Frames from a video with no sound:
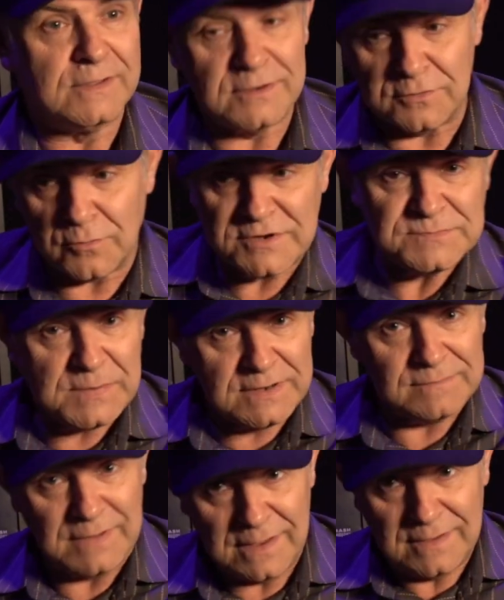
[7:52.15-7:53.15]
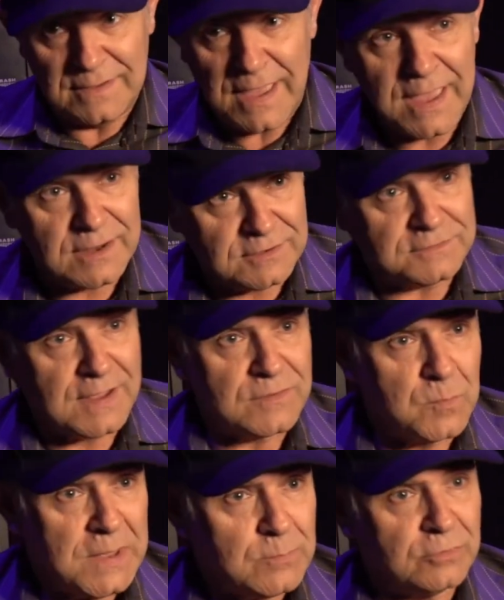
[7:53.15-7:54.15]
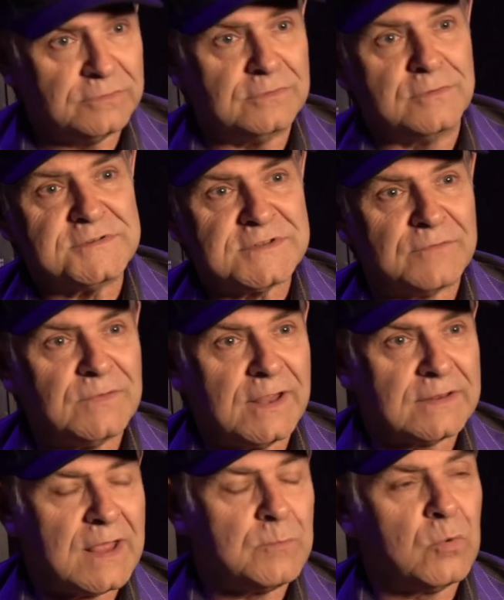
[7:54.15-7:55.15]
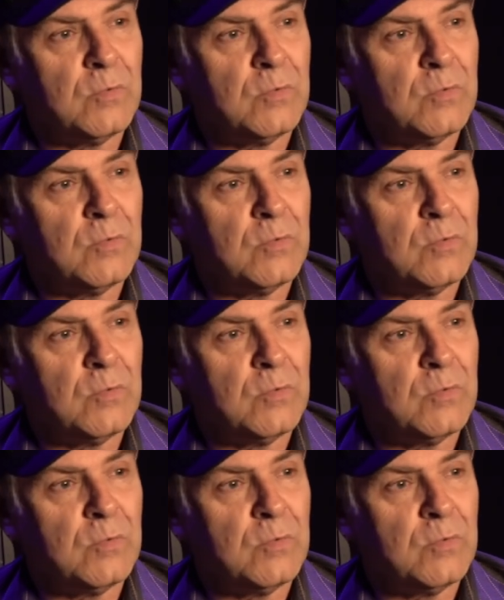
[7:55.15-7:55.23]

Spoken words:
It had always been handed to other people to do stuff like that.